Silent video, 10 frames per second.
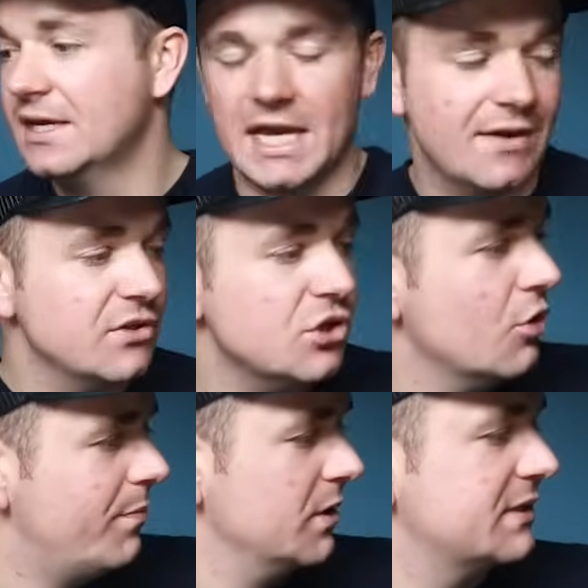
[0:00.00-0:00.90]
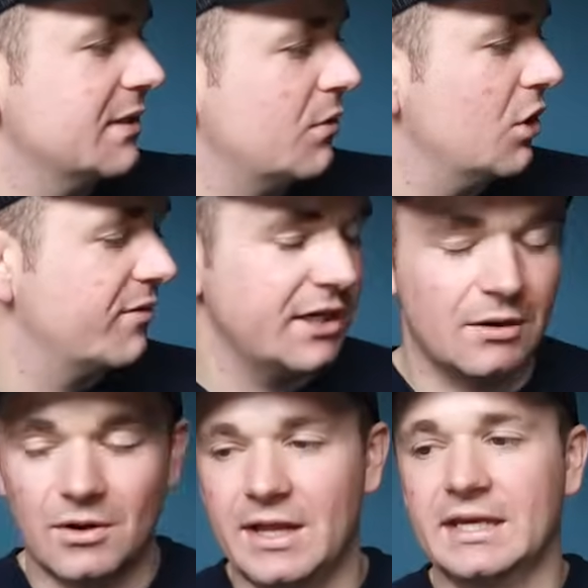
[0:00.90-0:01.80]
I have a notebook somewhere over
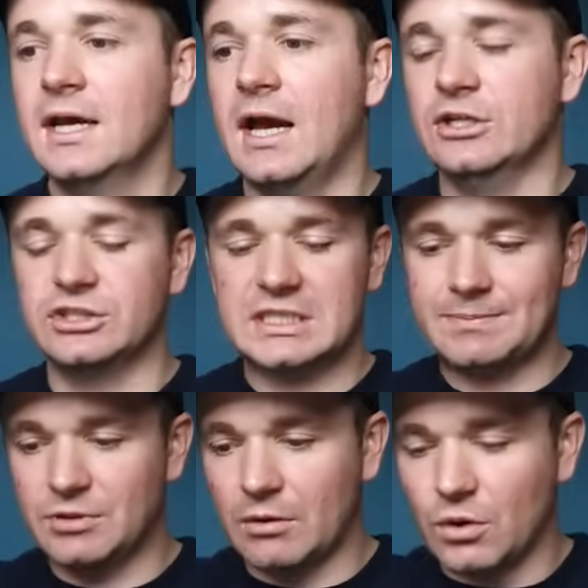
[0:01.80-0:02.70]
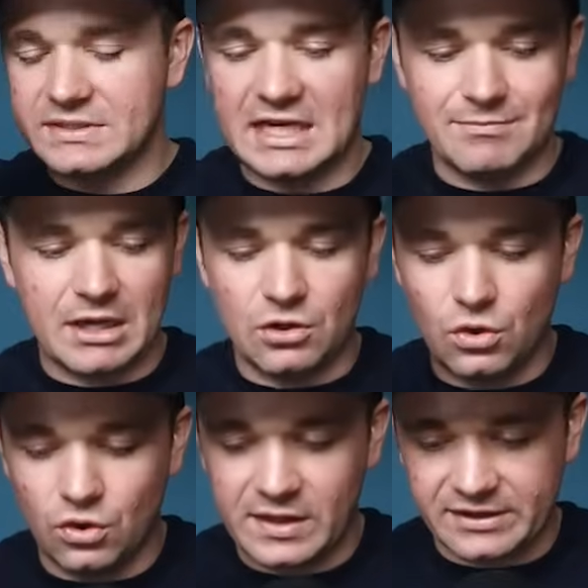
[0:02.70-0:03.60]
here where like I, just, I wrote down my
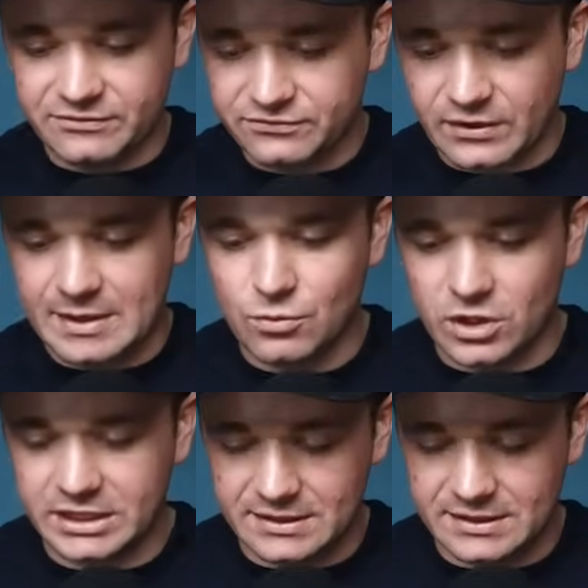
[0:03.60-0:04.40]
whole like framework and